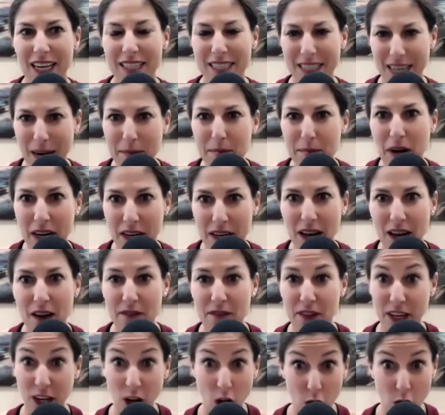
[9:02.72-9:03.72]
that I'm not
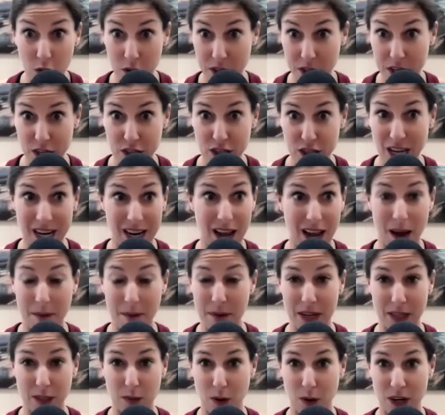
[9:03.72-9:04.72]
enough. Like all the things you said, I'm
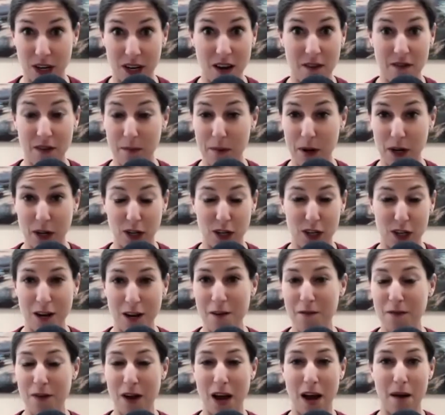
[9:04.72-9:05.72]
not smart enough, I'm not good
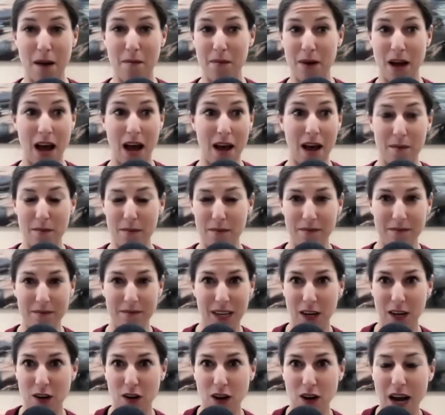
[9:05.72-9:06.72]
enough, I'm I'm
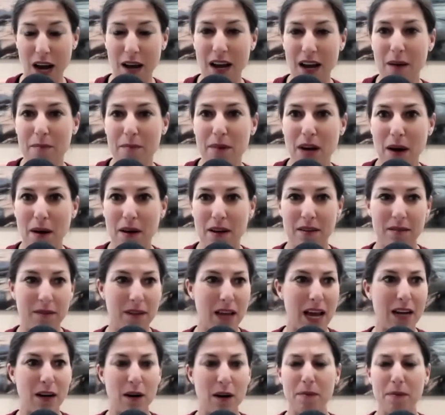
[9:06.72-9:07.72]
you know, I I'm not
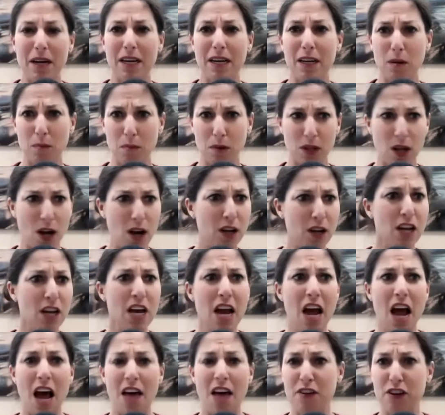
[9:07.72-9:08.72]
I am not going to belong.
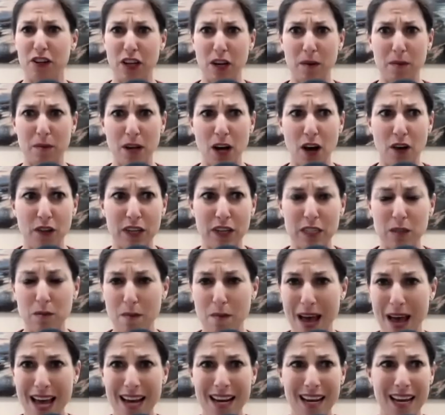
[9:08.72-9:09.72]
There's going to be all these
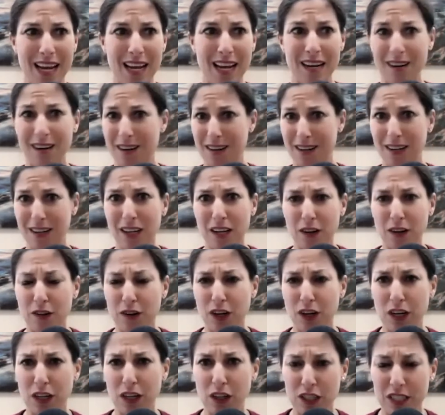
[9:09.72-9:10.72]
men and you know, they're
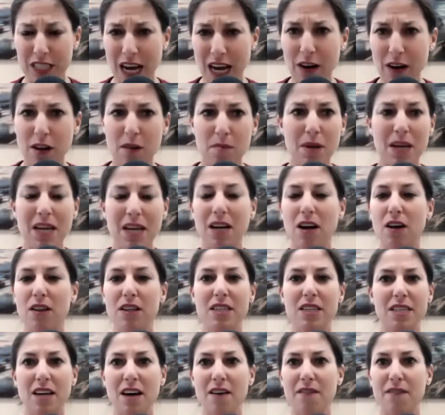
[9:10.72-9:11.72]
going to look down on me and all
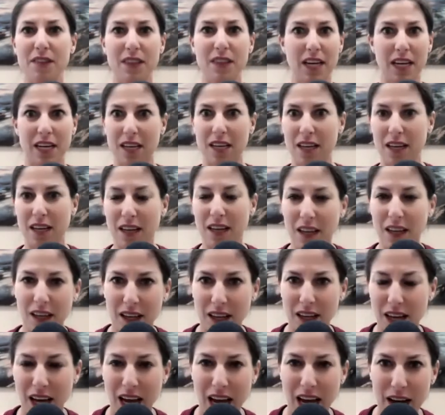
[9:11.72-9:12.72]
this stuff and like
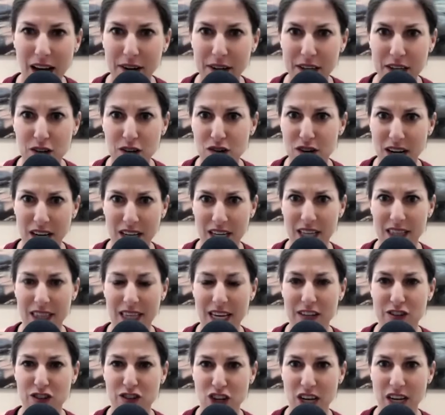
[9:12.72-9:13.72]
how did you not get
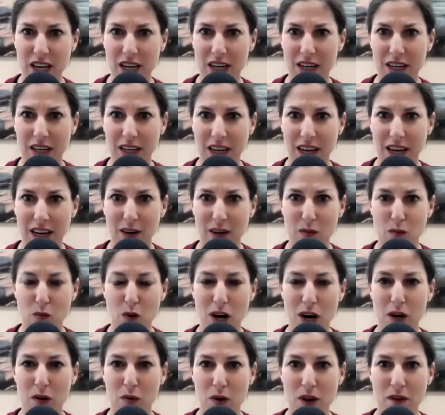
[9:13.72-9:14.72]
that gene and
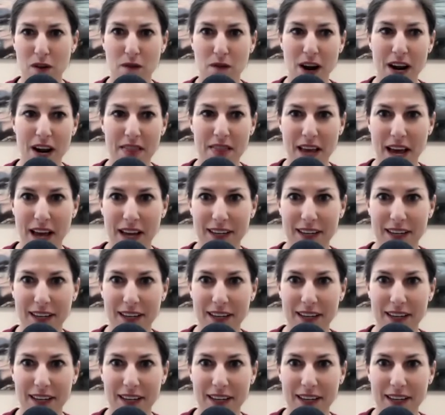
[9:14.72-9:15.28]
where did I, you find that